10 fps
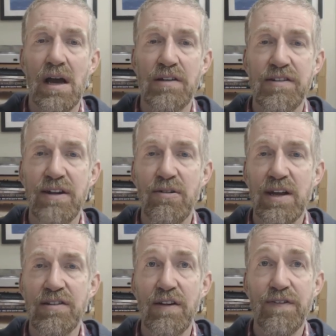
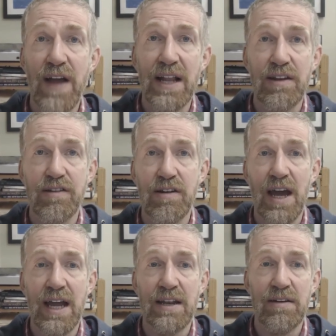serious offense,
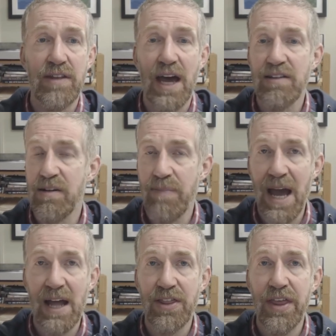and that's a
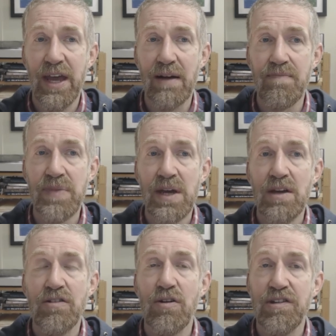bad thing.
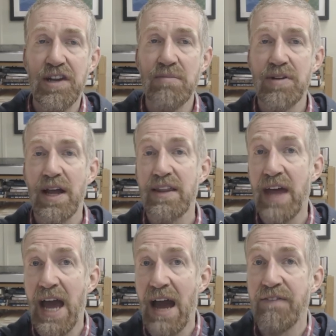So it seems like
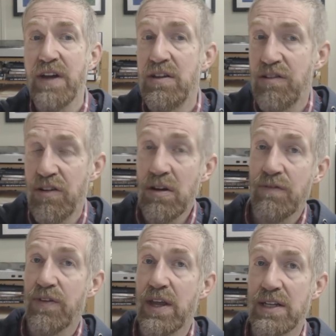they have
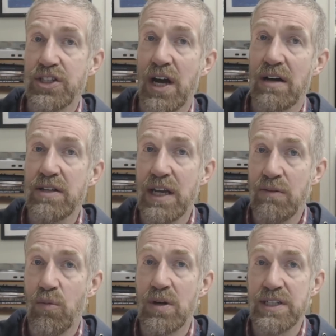concern for their child
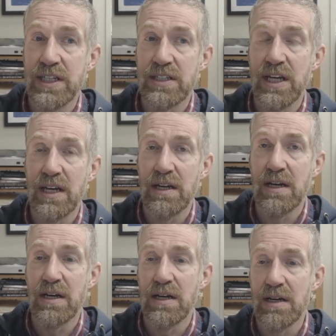in wanting
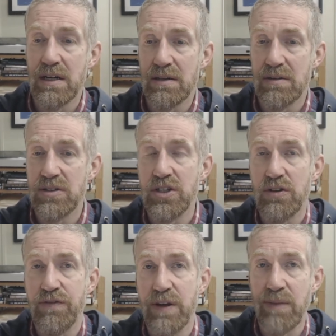to
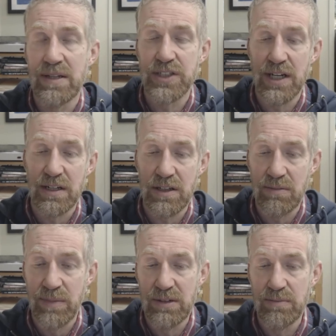do female genital
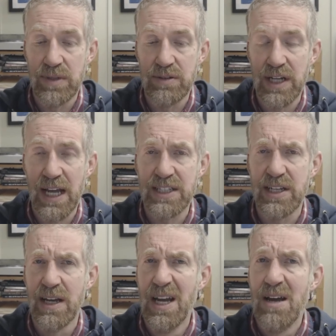
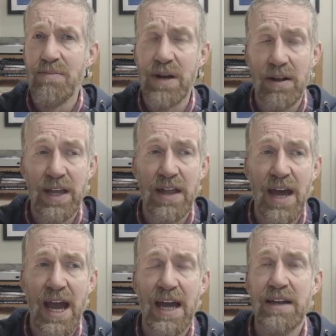mutilation. But on the
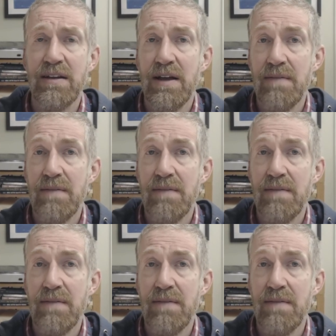other hand,